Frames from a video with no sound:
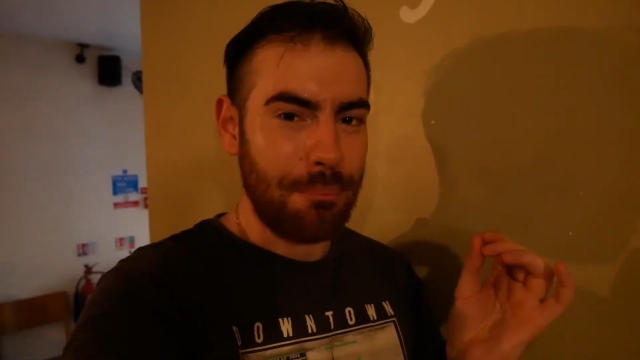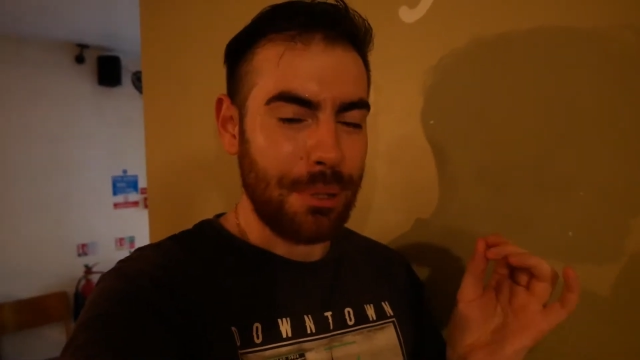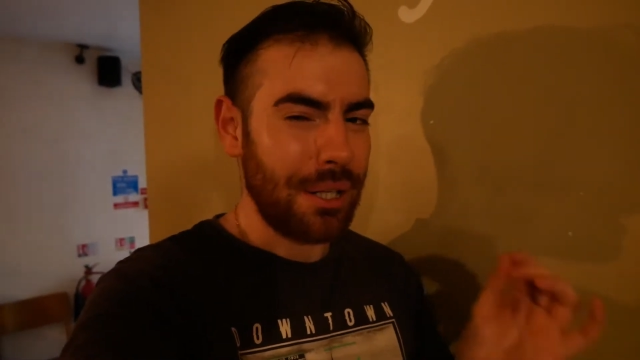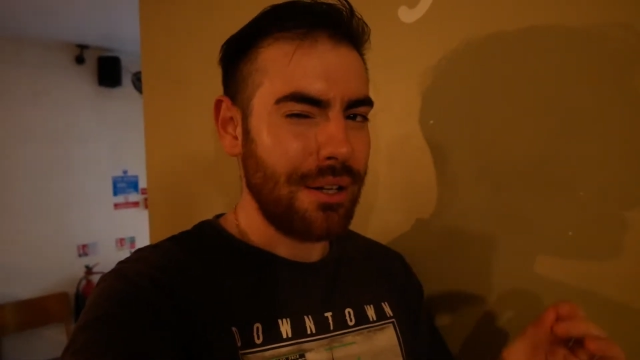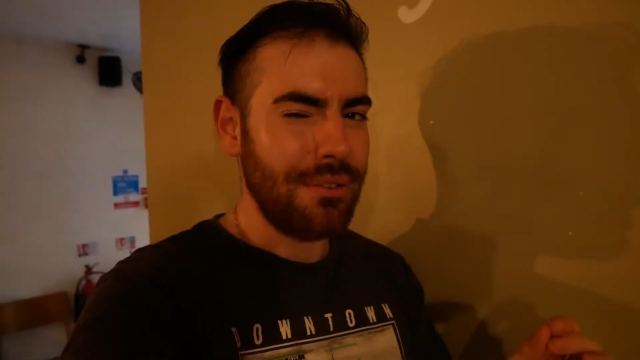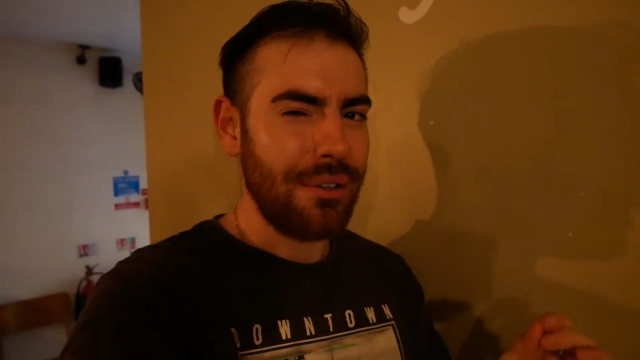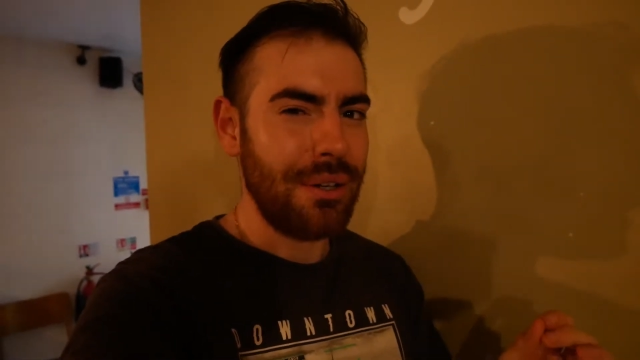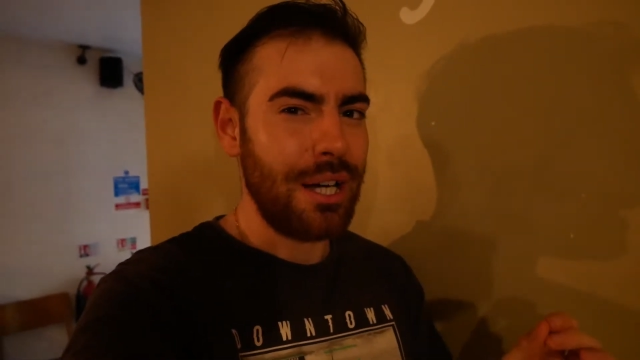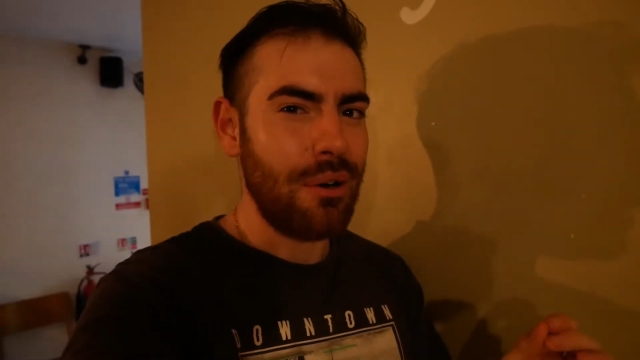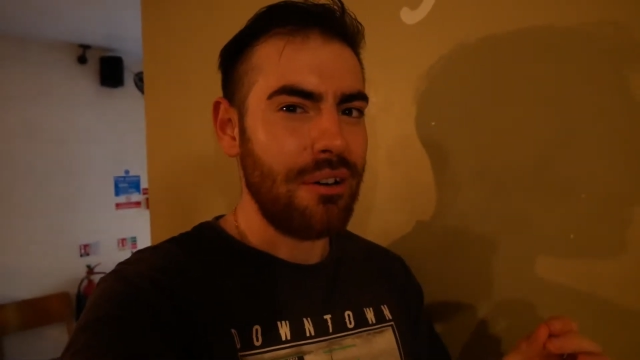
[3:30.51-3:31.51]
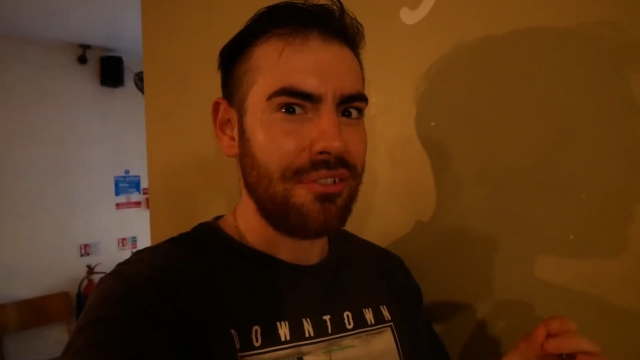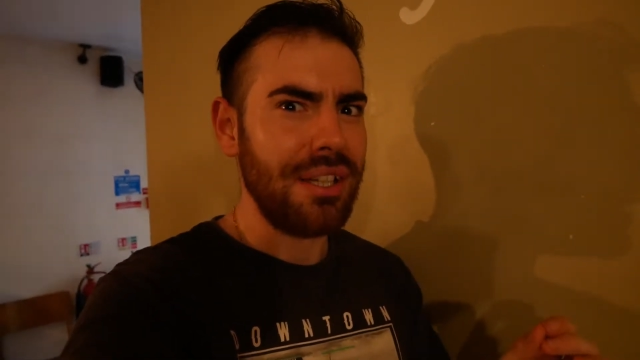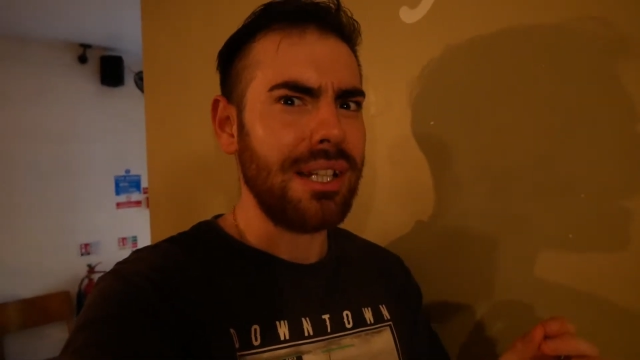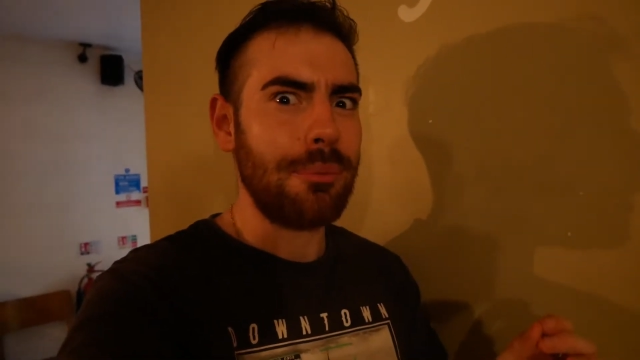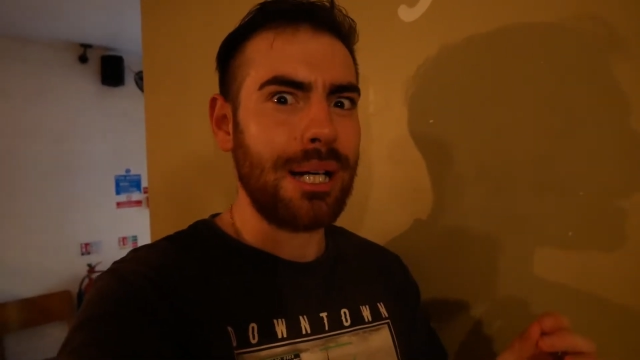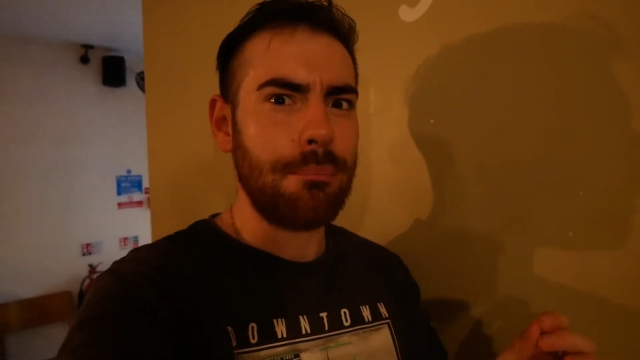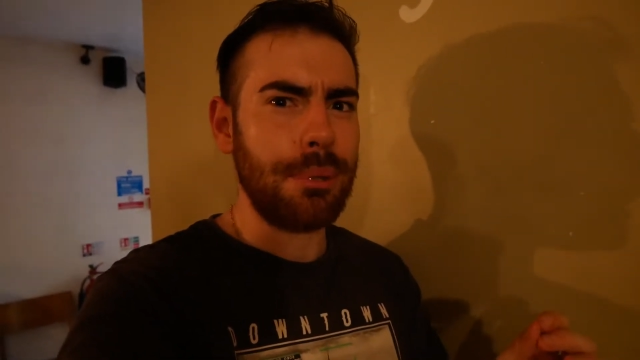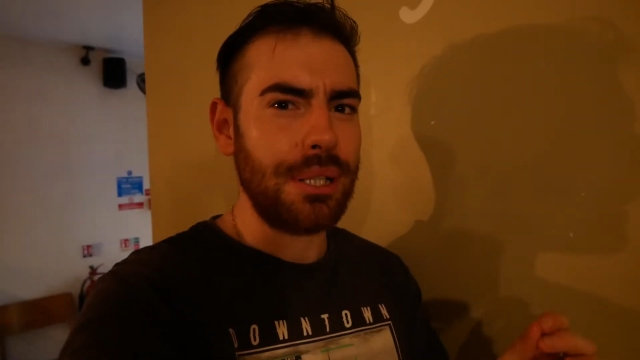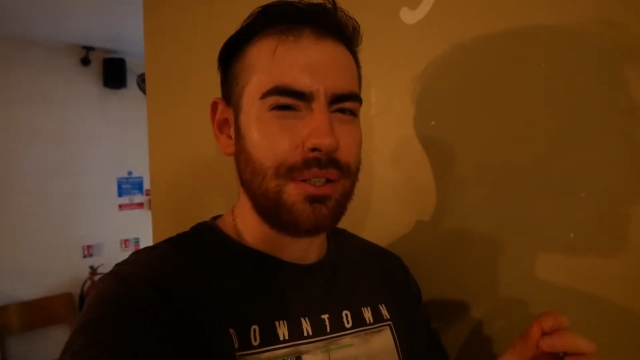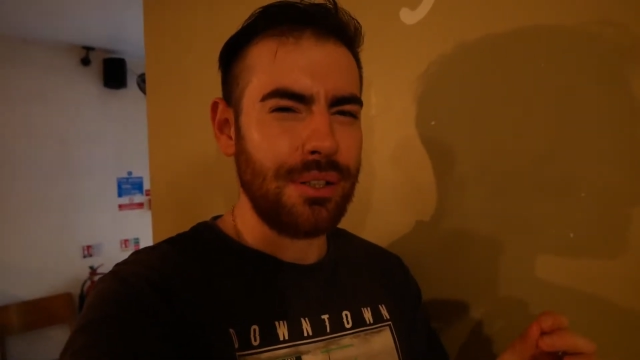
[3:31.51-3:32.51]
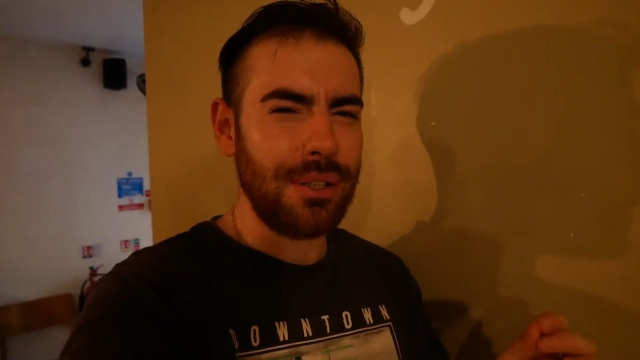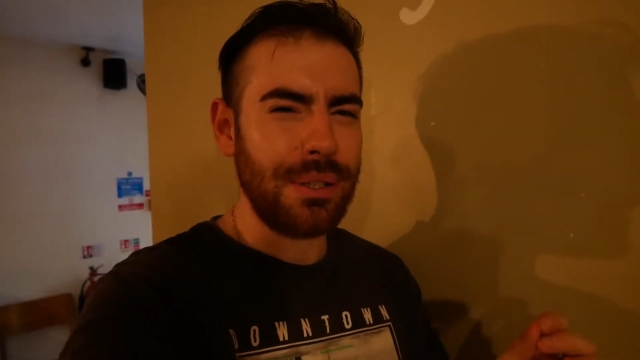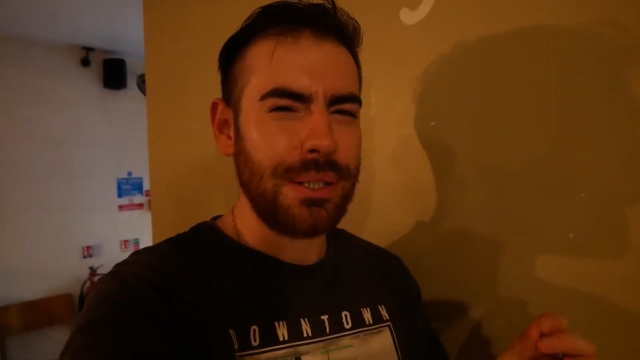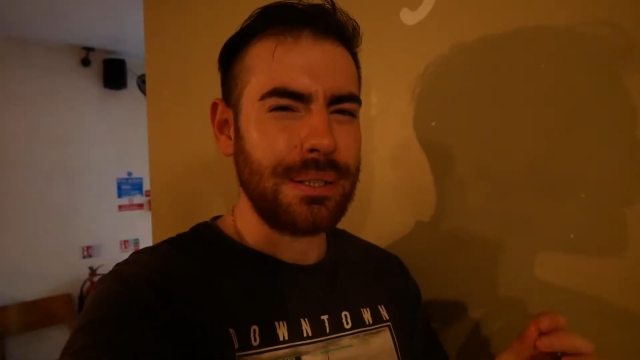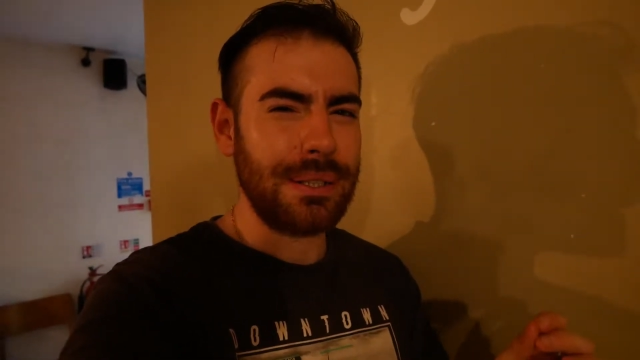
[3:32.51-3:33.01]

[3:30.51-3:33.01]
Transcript: But I don't know how I feel about banana